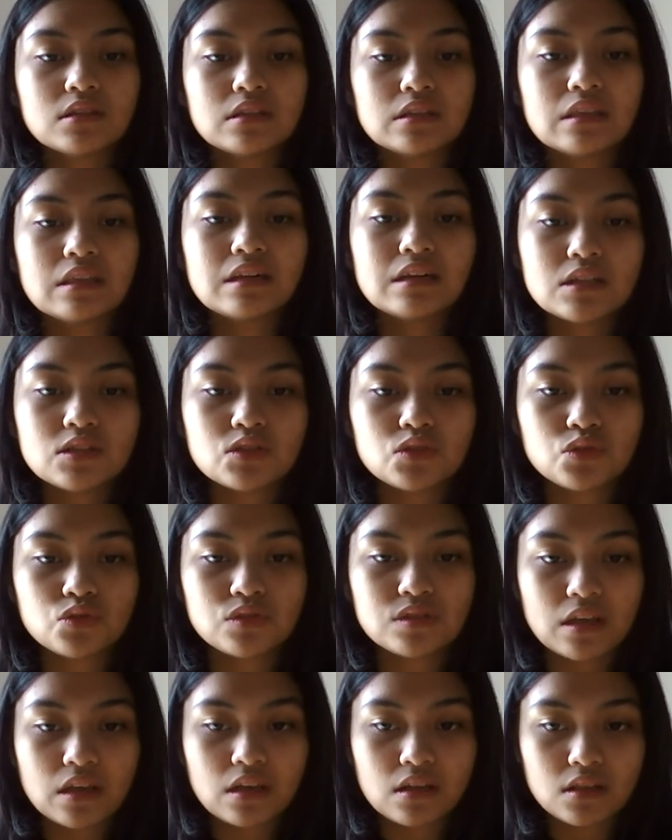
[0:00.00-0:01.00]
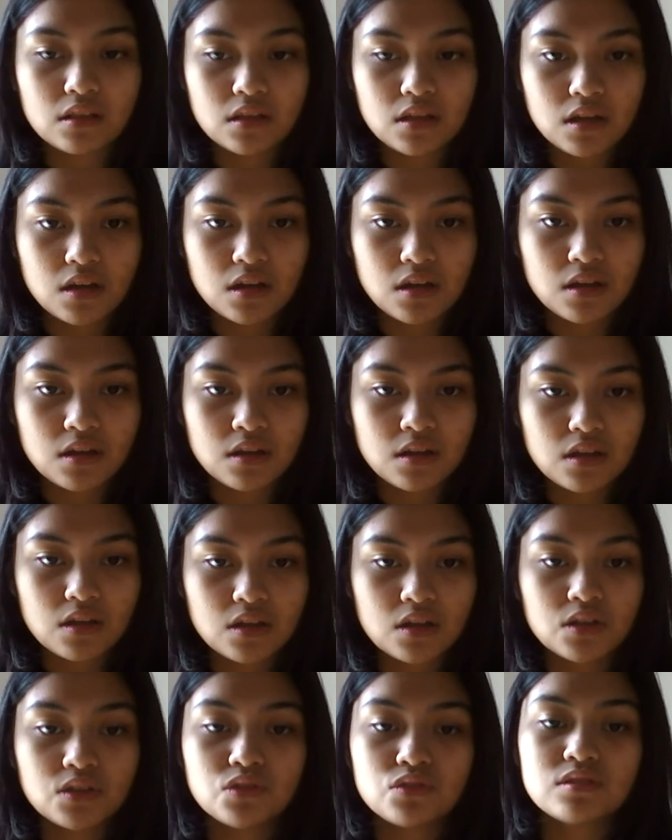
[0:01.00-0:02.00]
the need to stay
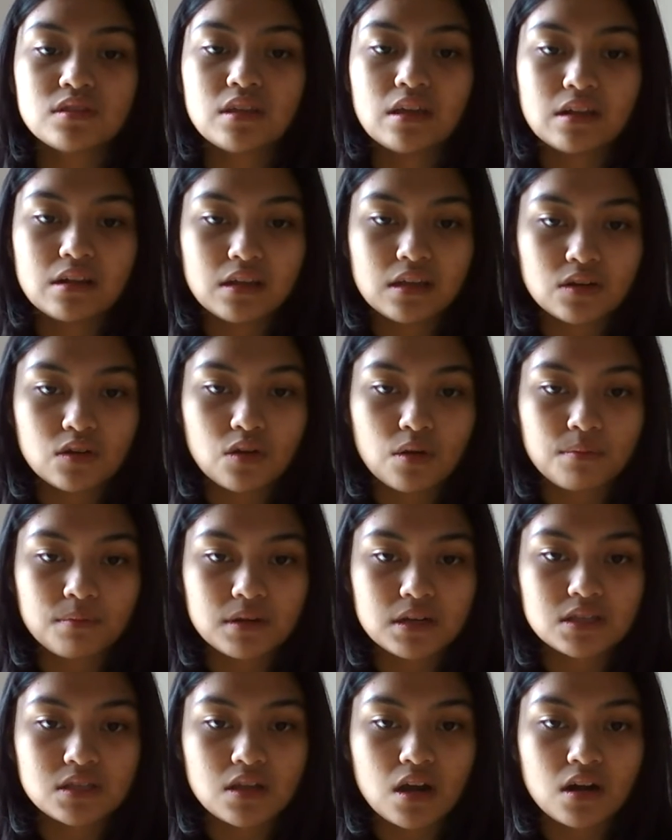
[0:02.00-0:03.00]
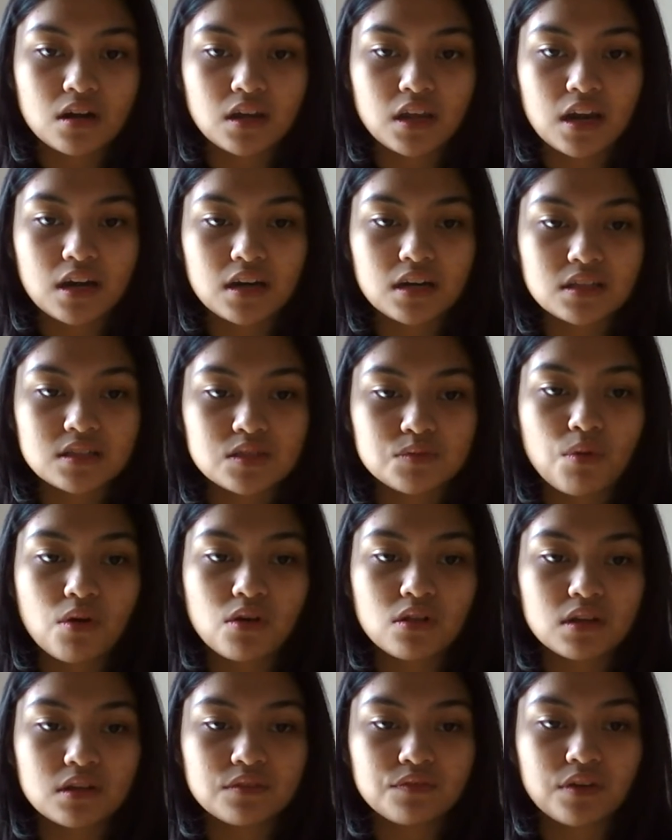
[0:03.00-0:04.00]
lean, companies are carrying
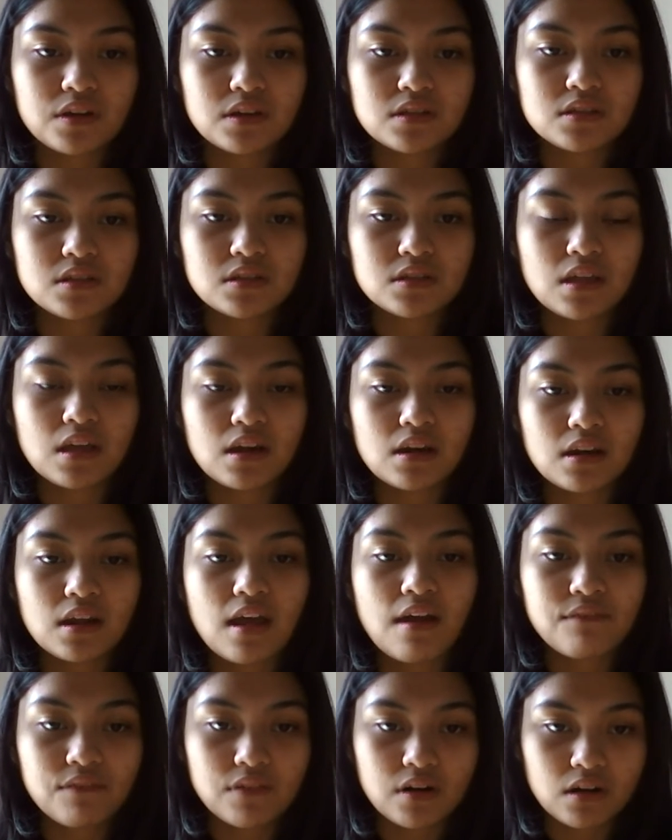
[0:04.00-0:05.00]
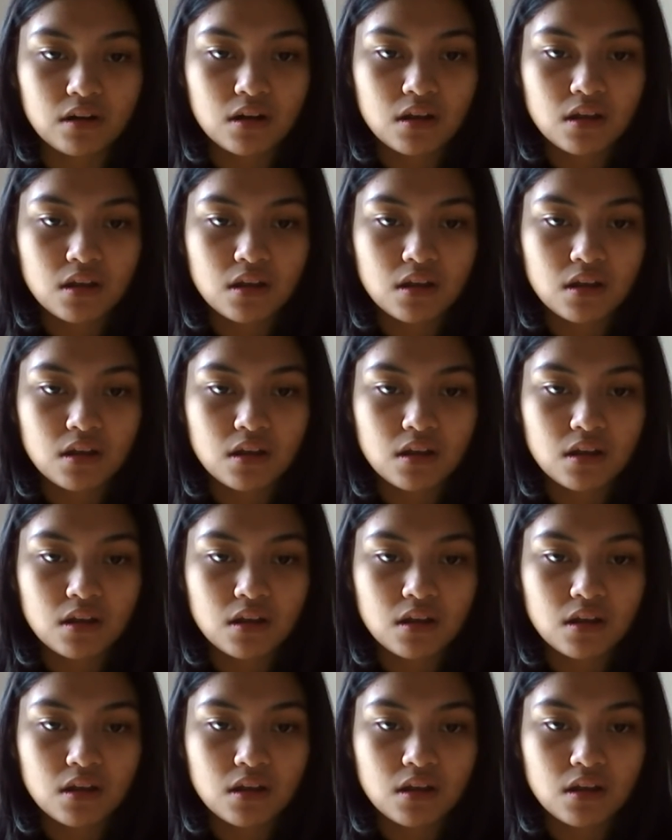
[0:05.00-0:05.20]
smaller and faster than ever.